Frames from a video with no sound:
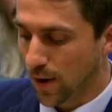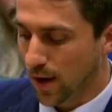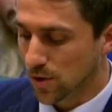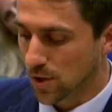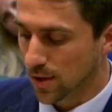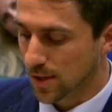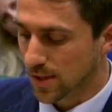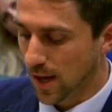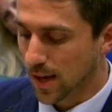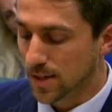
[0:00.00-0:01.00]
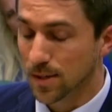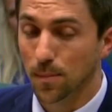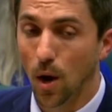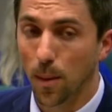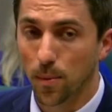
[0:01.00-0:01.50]
grounds are designed to
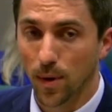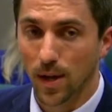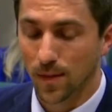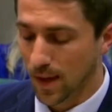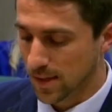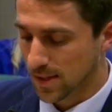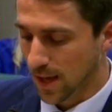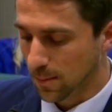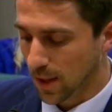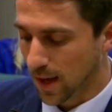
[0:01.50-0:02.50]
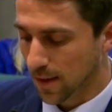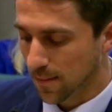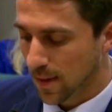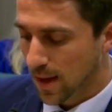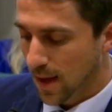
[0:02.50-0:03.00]
operate in that same light.